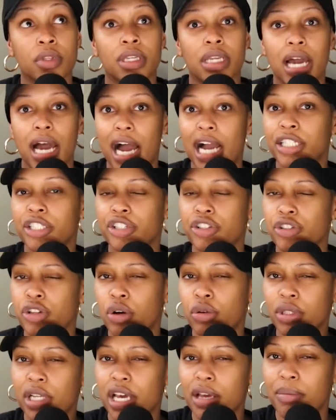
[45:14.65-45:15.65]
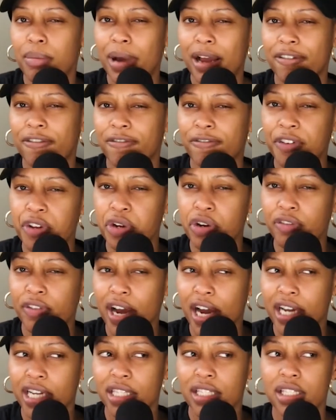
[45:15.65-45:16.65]
I just don't let my fear of
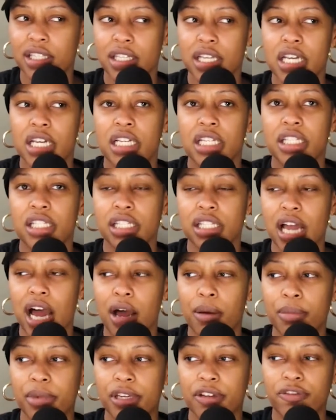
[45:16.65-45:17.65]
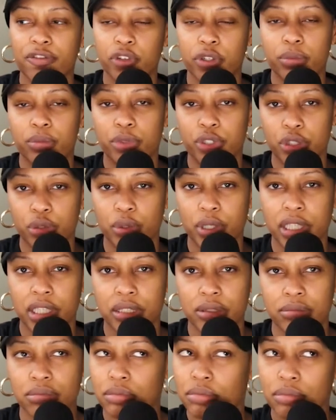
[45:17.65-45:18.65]
heights stop me from
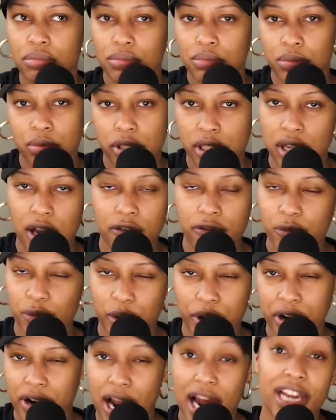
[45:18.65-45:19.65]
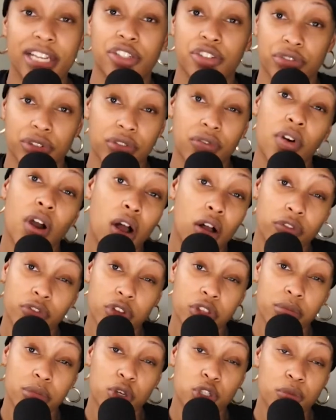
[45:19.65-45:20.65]
doing stuff where heights are involved for the
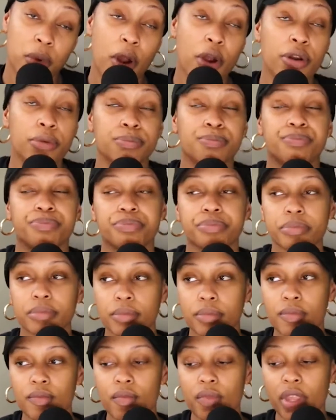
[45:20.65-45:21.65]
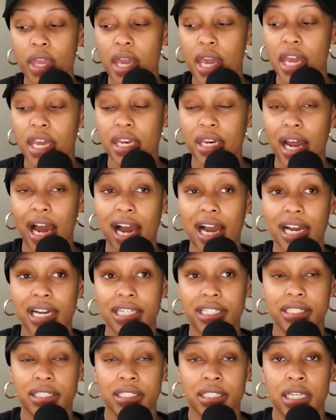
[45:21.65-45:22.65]
most part. And
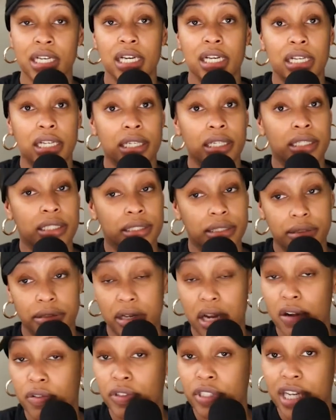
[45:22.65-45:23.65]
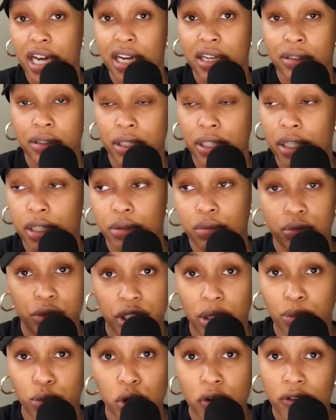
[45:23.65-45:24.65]
I never
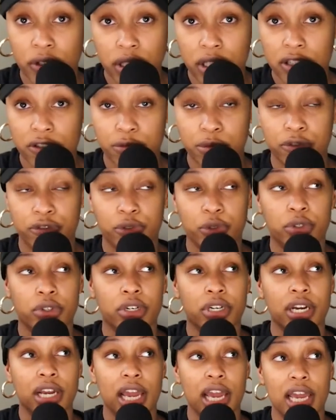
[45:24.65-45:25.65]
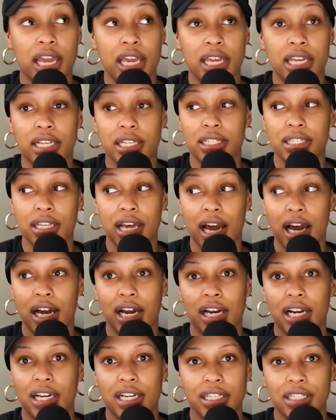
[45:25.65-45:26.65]
jumped off a cliff before. And
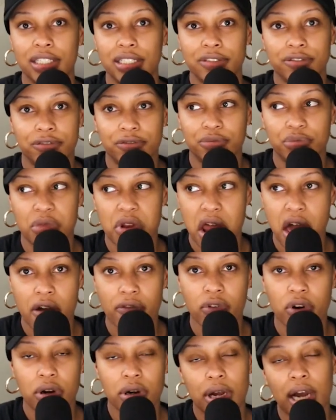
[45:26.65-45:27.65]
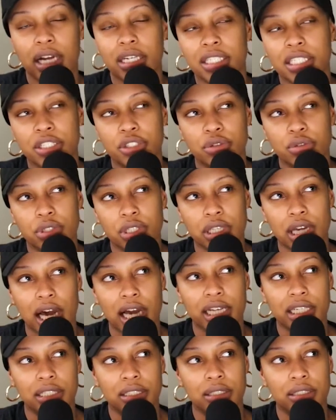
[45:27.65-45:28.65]
I did do
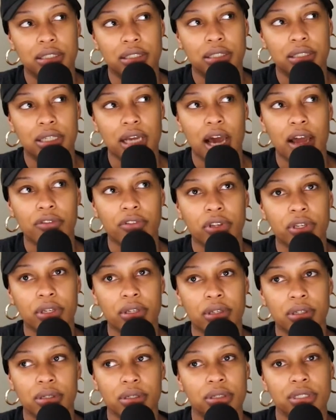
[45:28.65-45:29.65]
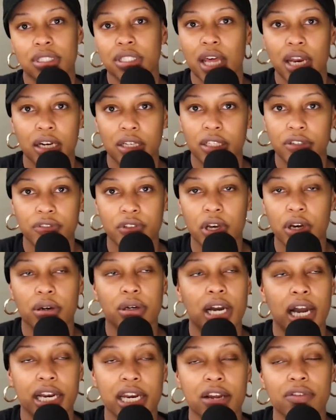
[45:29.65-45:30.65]
skydiving. It's not a cliff though.
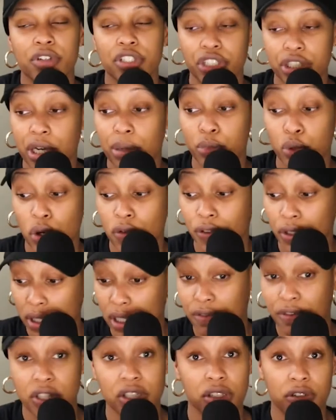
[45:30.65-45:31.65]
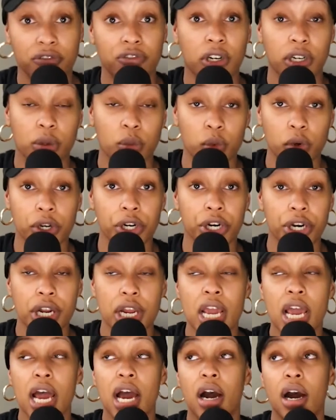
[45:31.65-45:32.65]
I never jumped off a cliff into the fucking water.
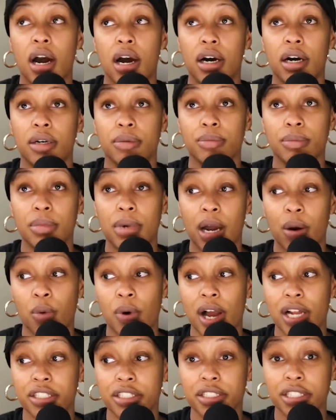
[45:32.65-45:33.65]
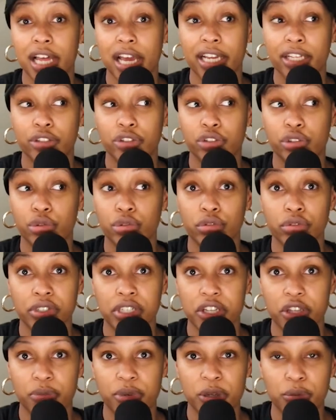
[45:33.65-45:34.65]
I watched like 2-3
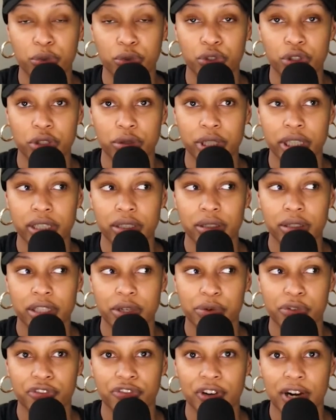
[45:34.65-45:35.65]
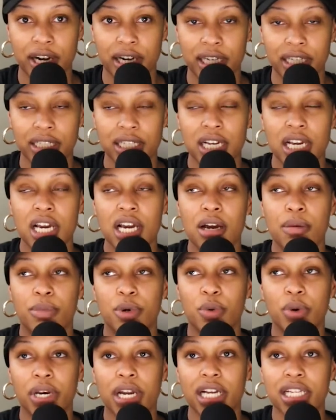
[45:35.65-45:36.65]
other people do it. They were fine. But
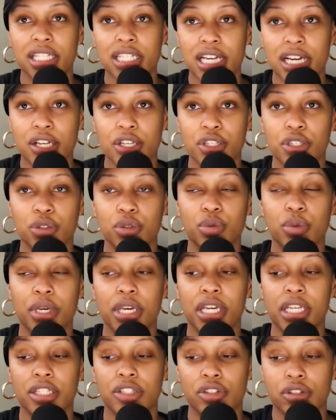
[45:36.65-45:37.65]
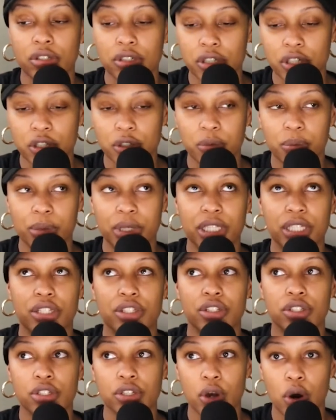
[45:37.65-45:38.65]
when I tell you, it took me
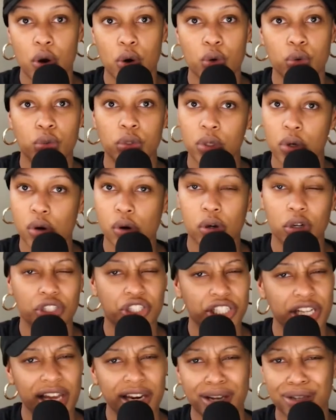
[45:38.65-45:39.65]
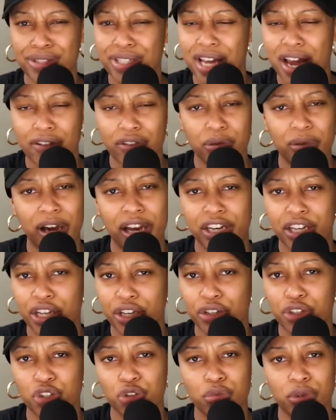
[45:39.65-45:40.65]
so long. Shout out to everybody in
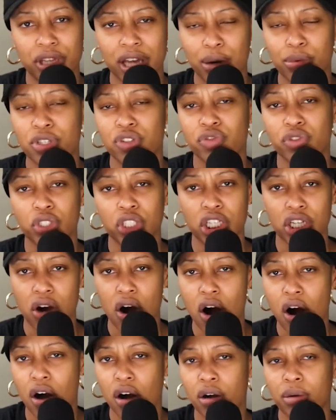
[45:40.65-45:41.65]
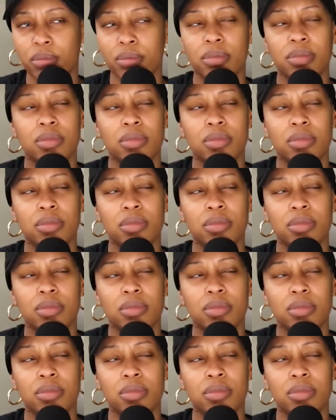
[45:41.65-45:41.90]
Cuba. That was really calm